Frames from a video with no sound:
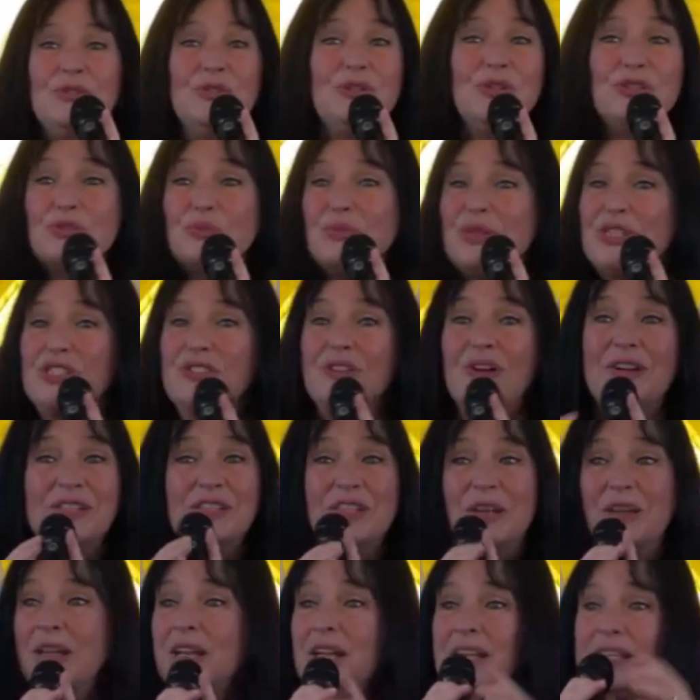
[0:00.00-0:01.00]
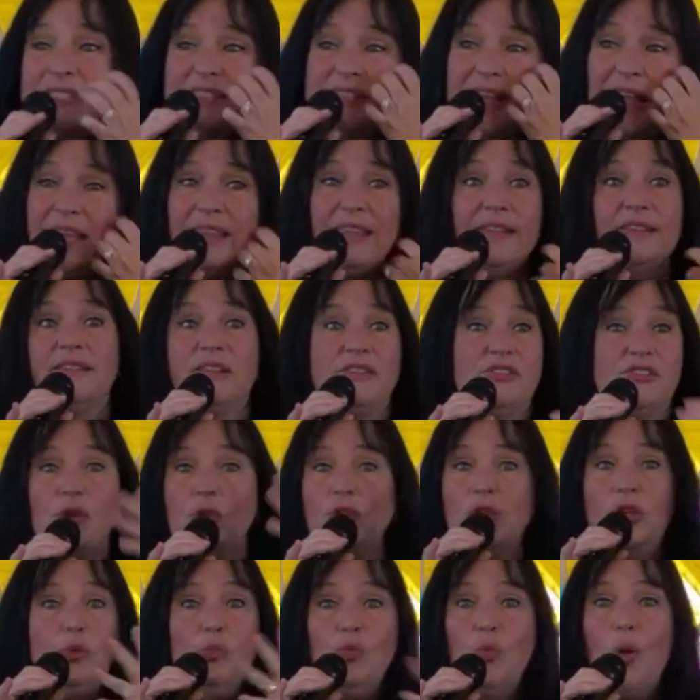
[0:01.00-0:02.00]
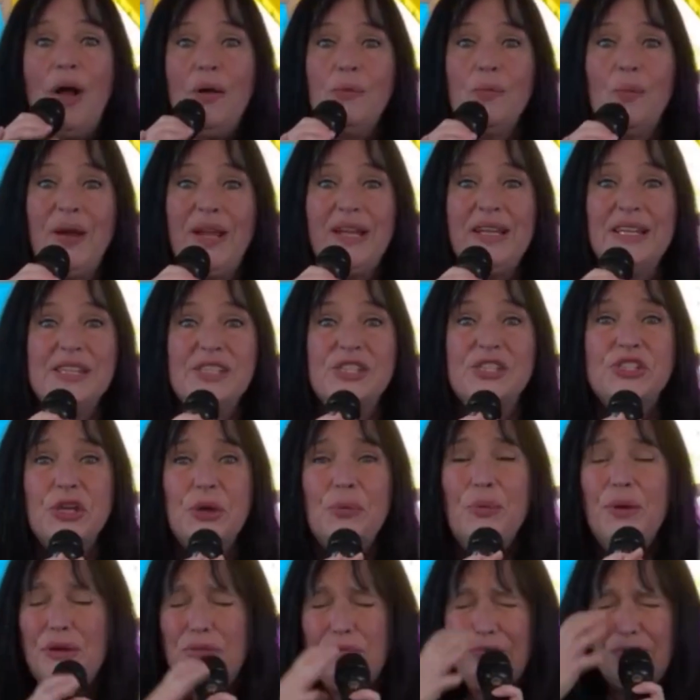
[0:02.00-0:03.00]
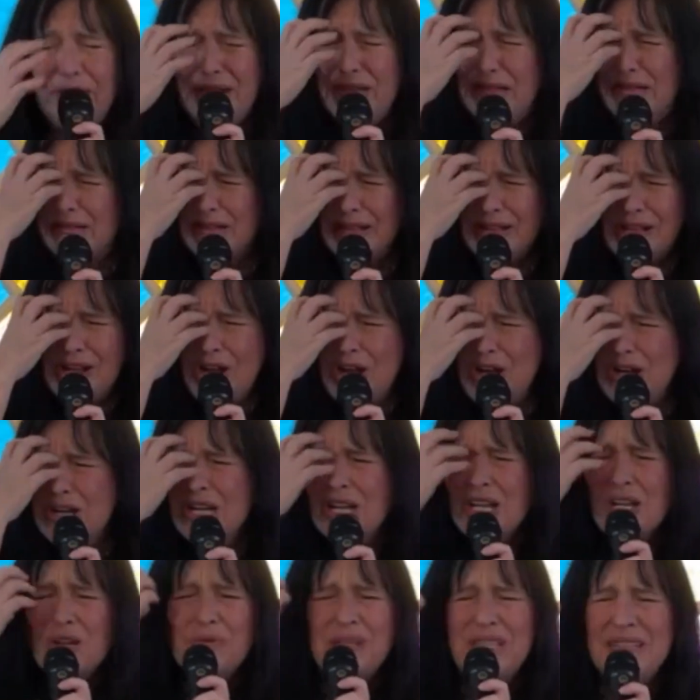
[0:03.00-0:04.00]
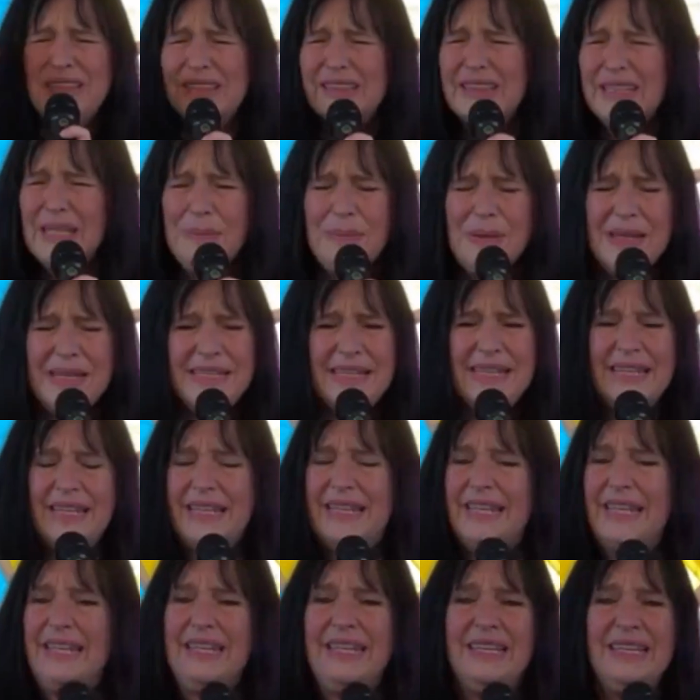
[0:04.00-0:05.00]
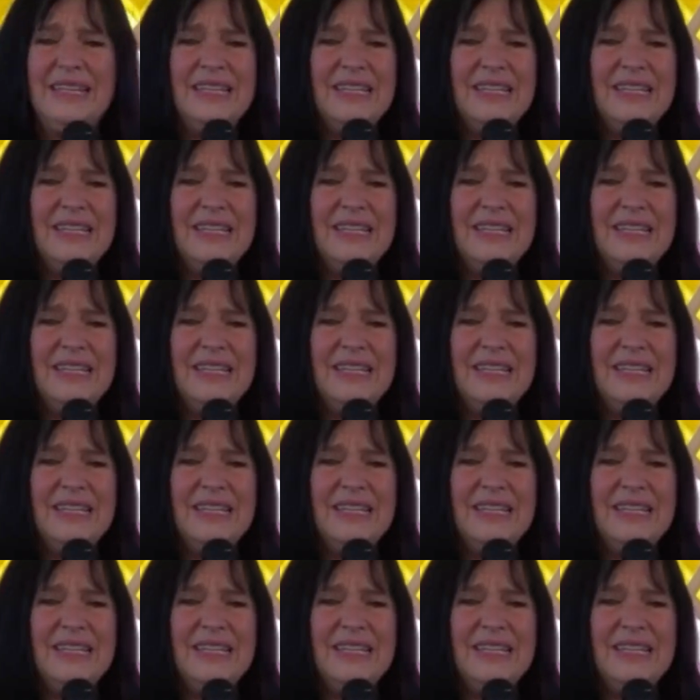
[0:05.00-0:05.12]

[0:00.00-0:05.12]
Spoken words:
as we start to say that there's only one way to do it, we limit it.